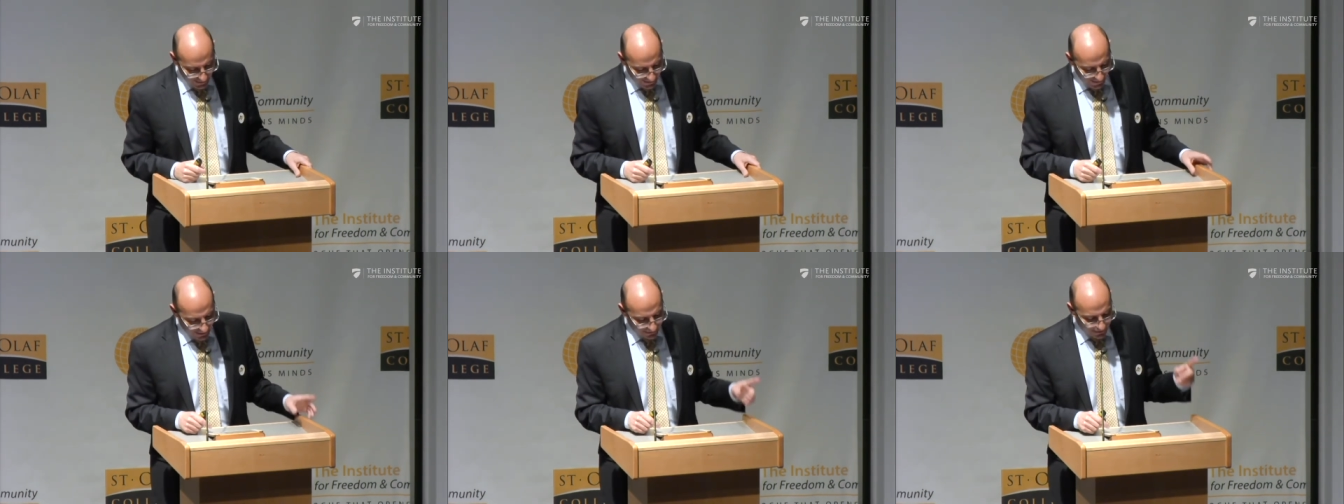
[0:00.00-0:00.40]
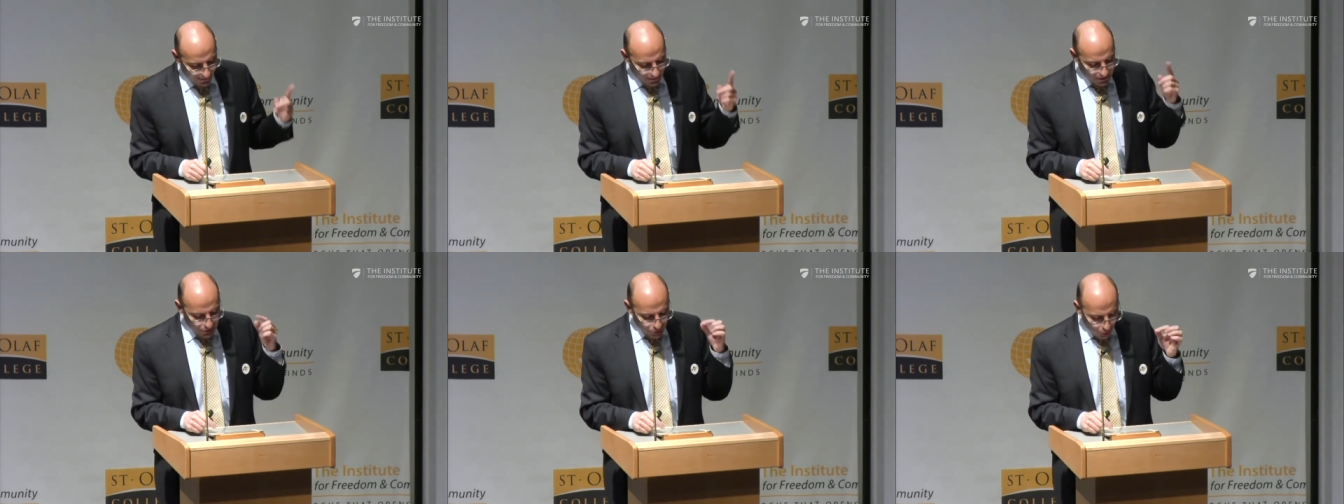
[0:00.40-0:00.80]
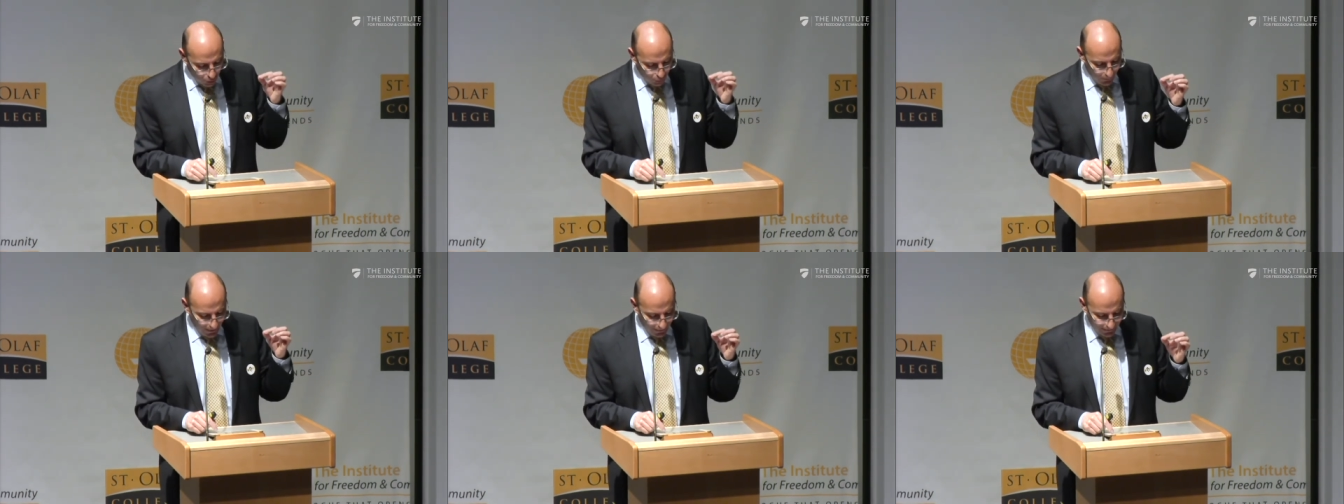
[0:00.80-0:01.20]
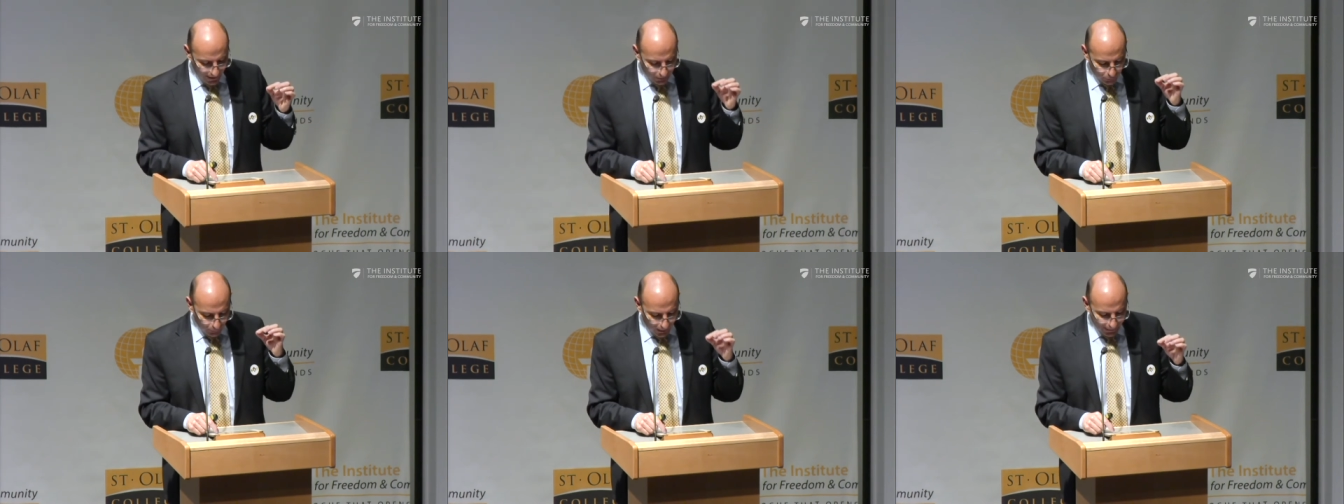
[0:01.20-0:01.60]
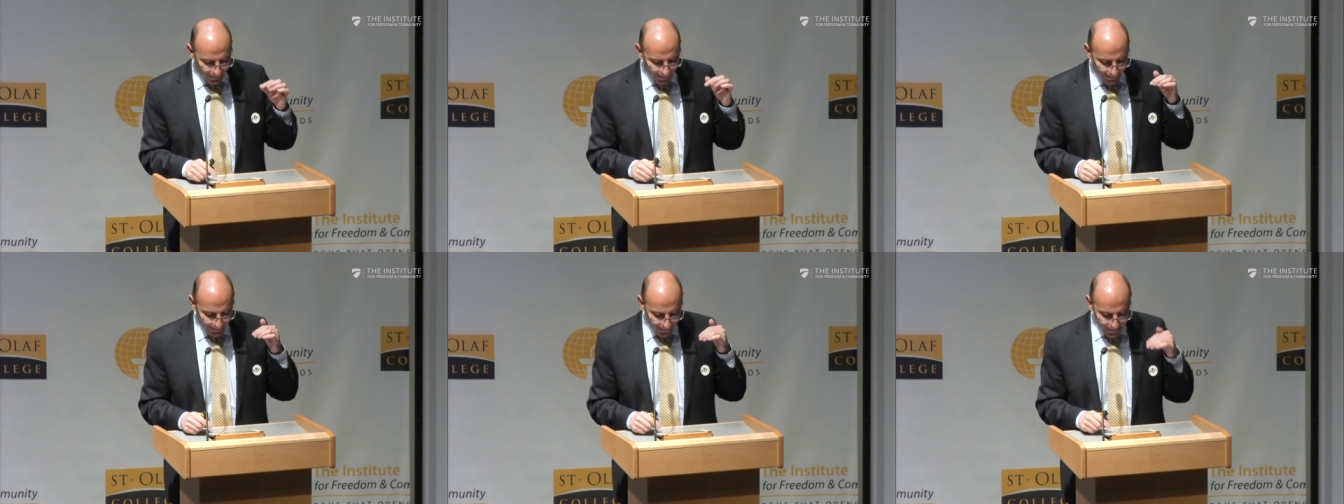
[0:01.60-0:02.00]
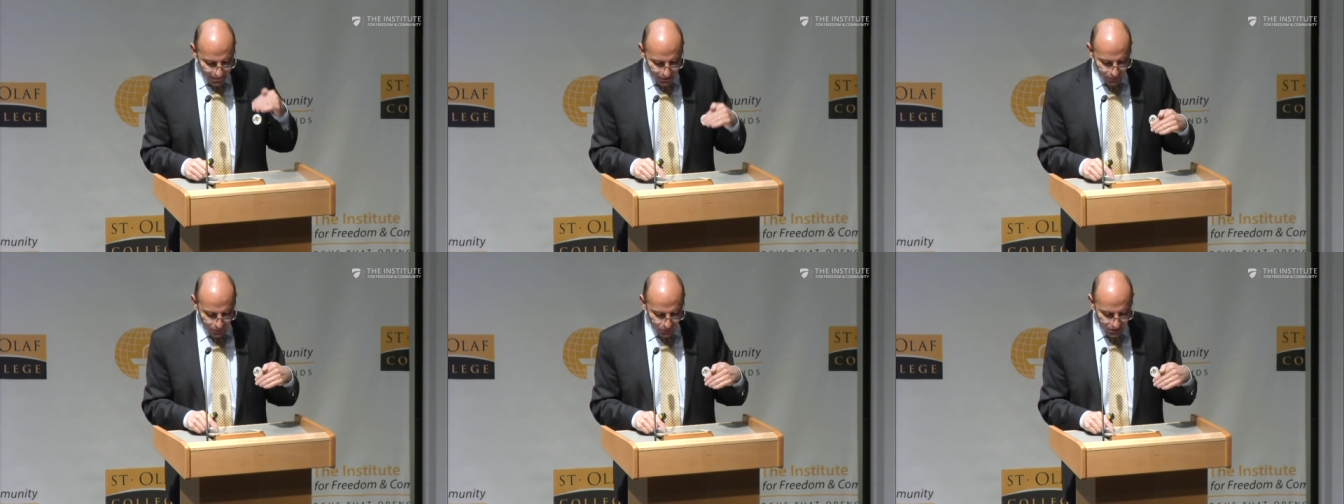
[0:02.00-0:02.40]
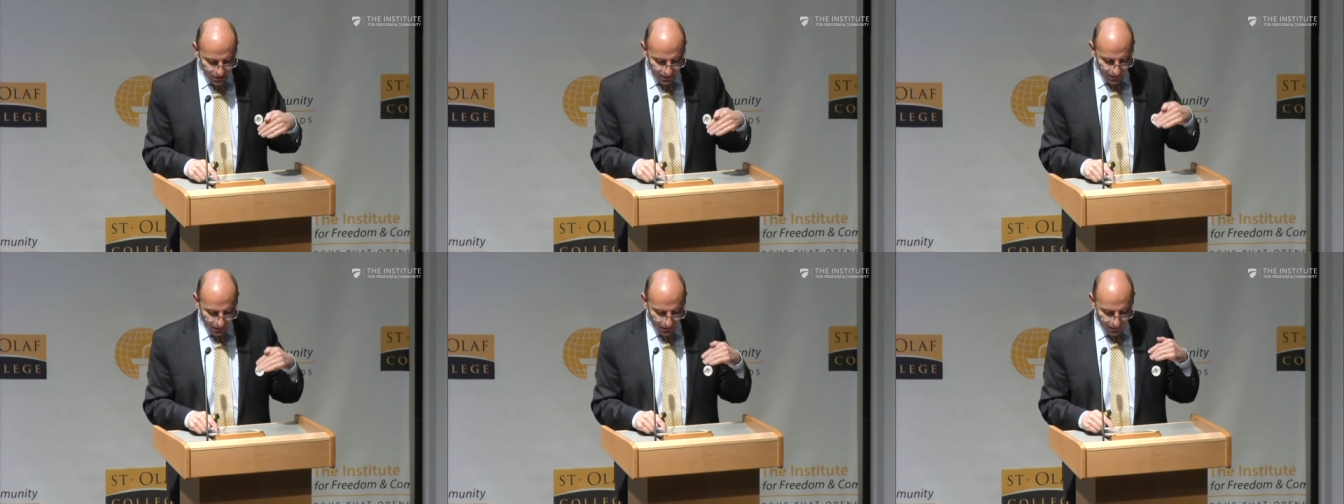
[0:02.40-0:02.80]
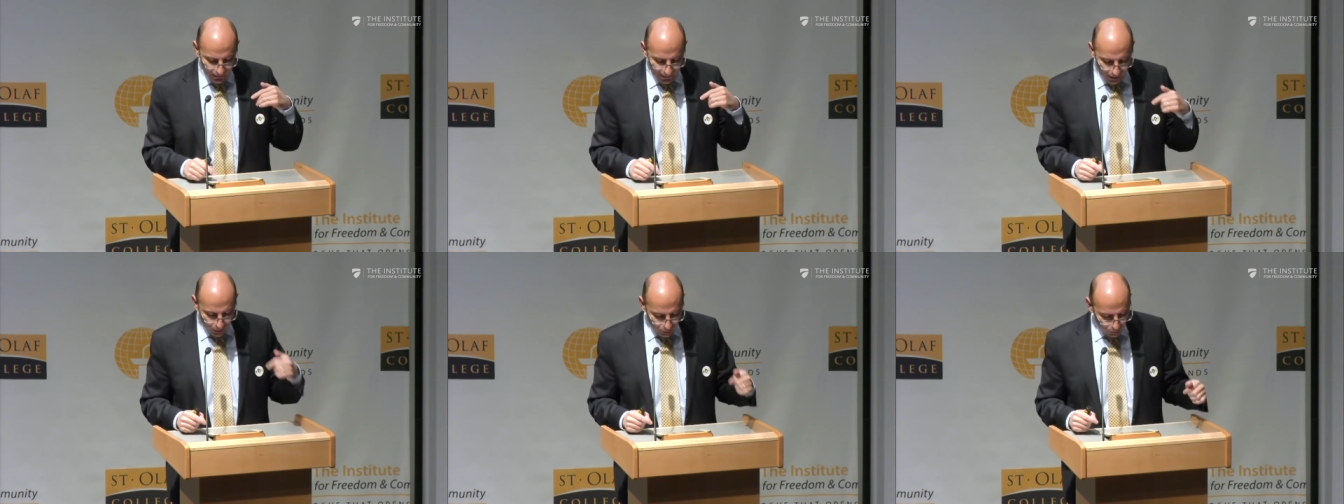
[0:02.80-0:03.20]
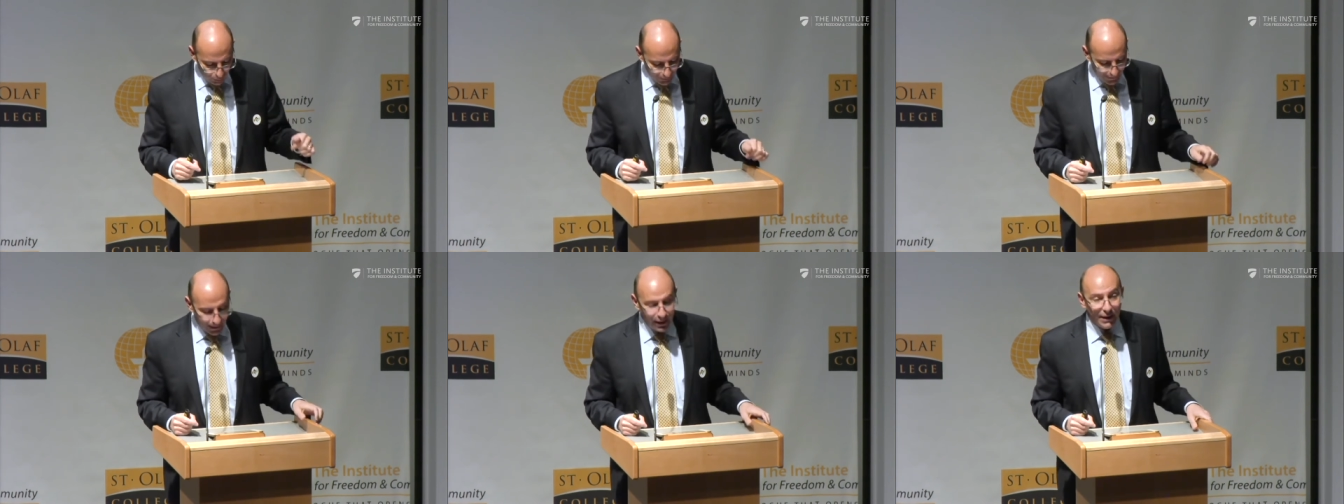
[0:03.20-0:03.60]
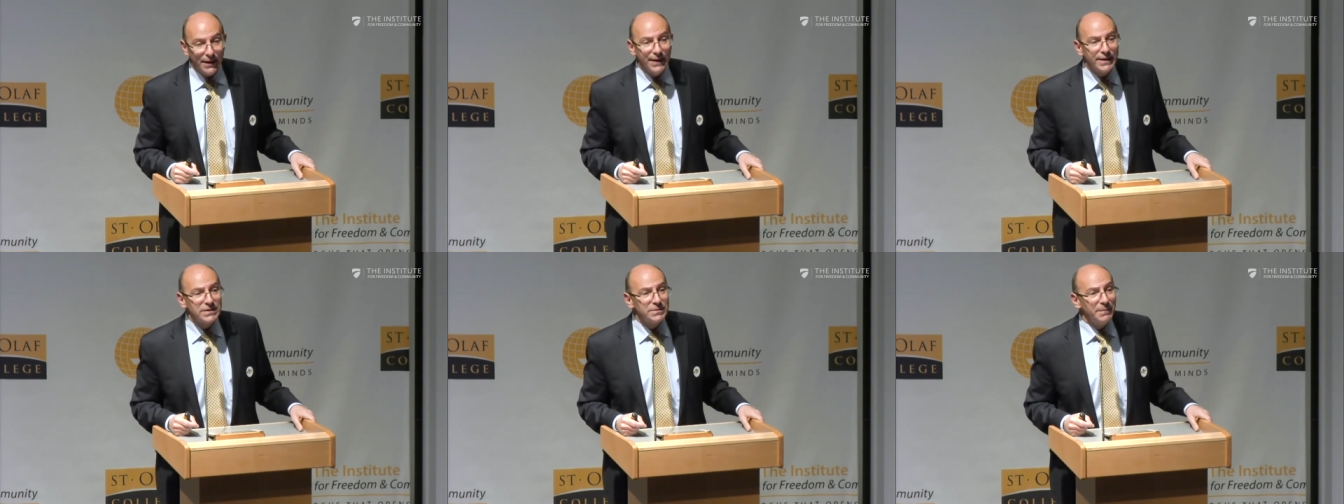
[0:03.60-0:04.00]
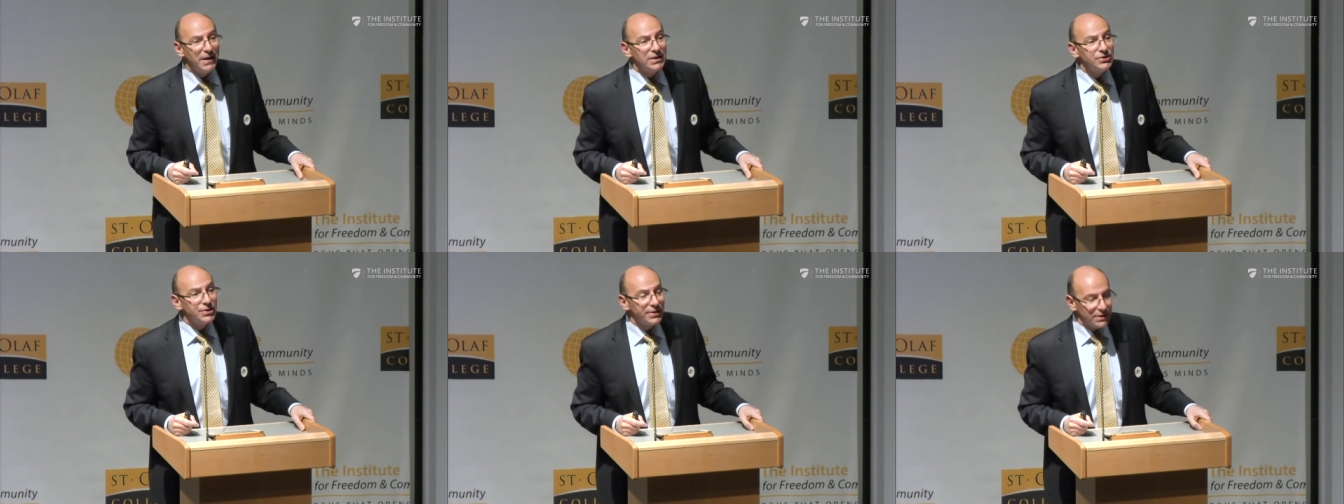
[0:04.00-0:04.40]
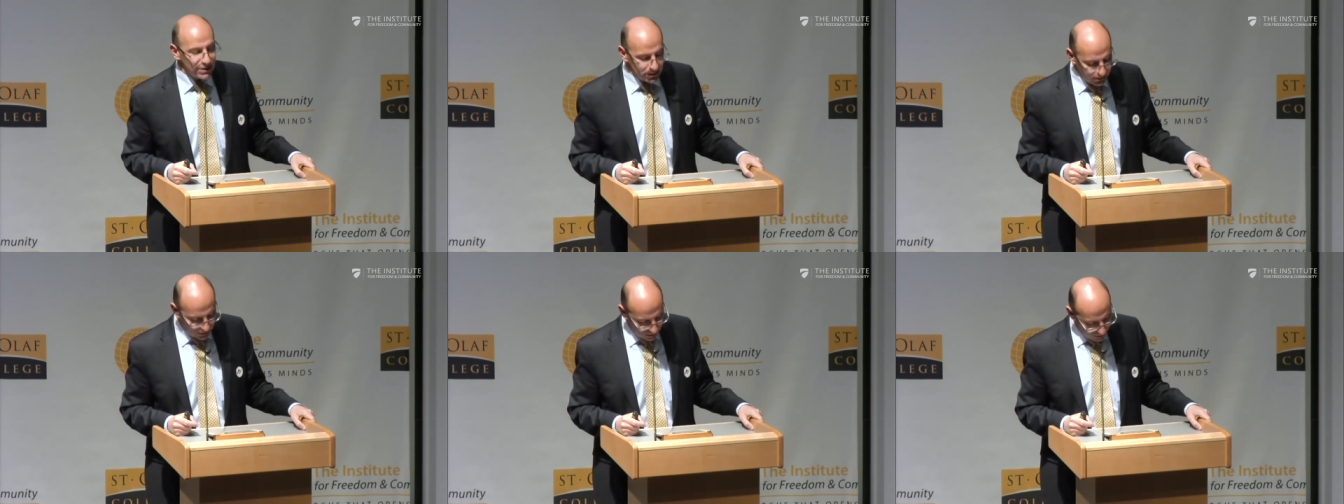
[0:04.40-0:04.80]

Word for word: and there is no way that one can excuse the colonial expansionist